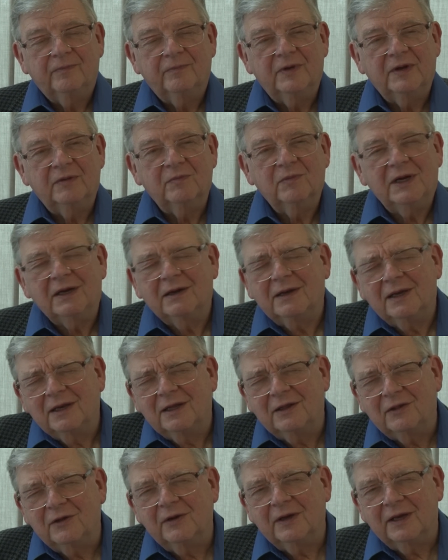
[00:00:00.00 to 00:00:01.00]
But we're
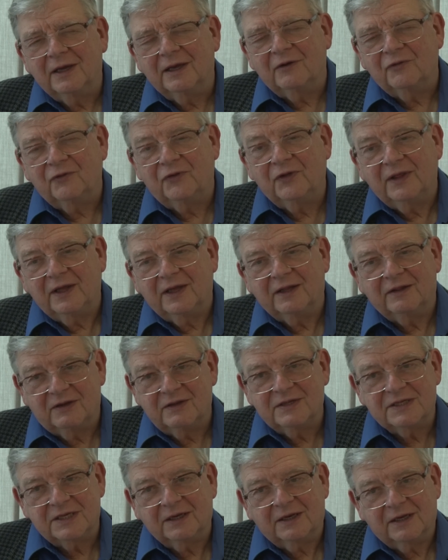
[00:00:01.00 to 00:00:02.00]
really doing it for the
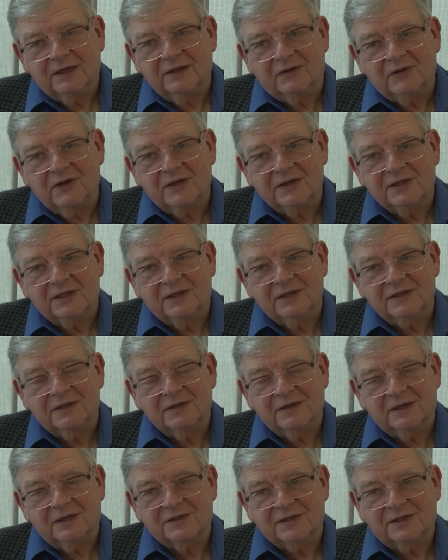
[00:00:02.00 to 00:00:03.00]
intrinsic interest. It's
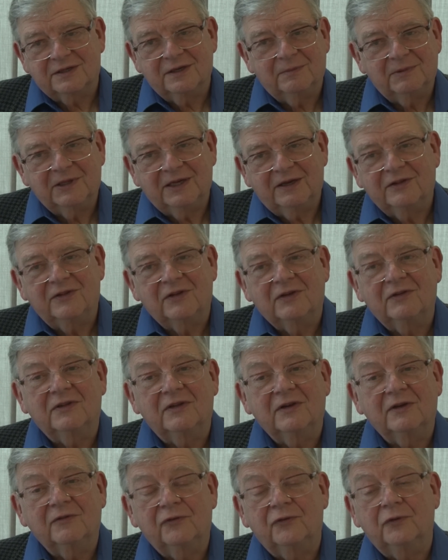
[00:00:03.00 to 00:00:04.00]
an extremely
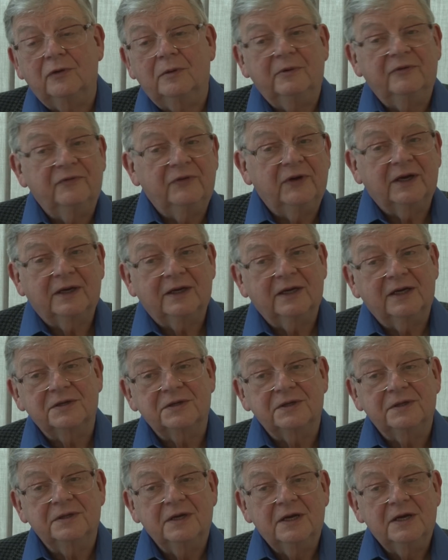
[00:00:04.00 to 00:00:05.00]
interesting form of
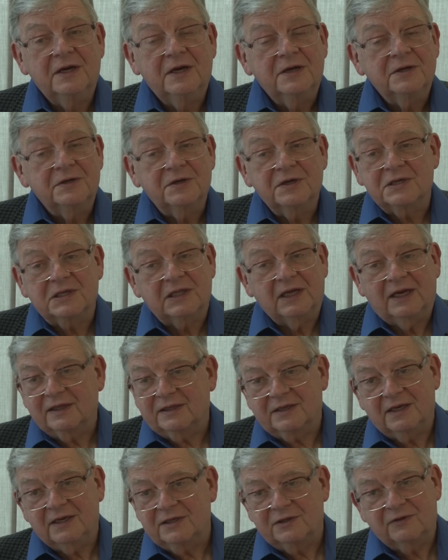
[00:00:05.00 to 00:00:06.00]
variation, just
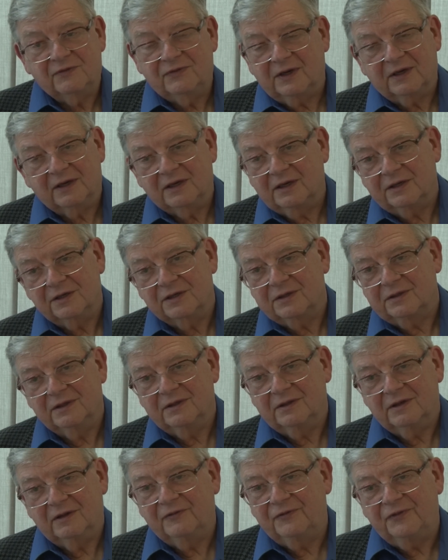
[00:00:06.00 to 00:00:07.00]
like taste variation.
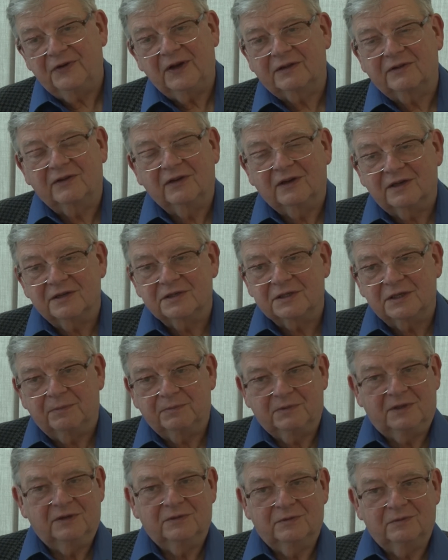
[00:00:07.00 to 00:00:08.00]
Olfactory
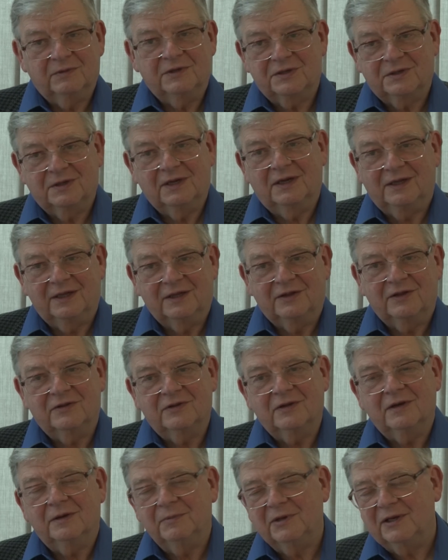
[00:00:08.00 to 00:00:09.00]
receptors, which really
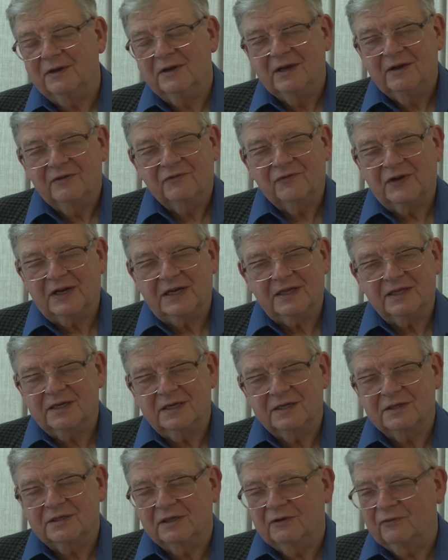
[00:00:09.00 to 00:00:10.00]
determine fine
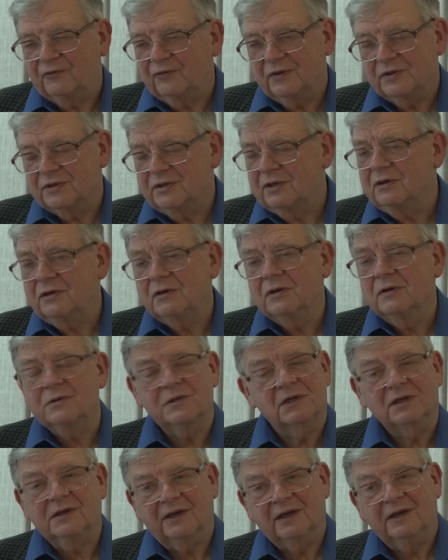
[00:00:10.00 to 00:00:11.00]
taste difference, are
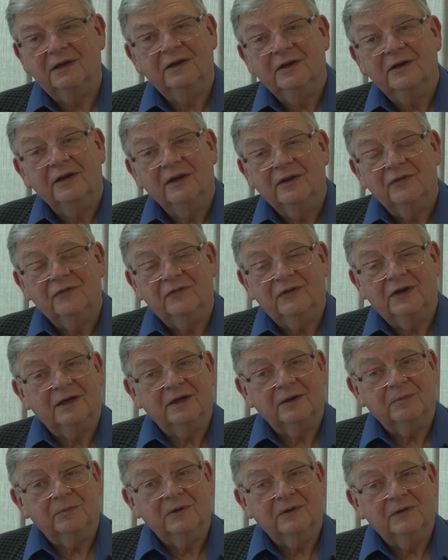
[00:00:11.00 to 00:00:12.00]
hugely
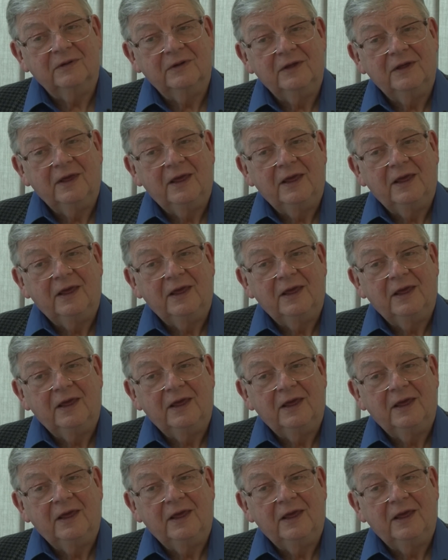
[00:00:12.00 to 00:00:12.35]
variable.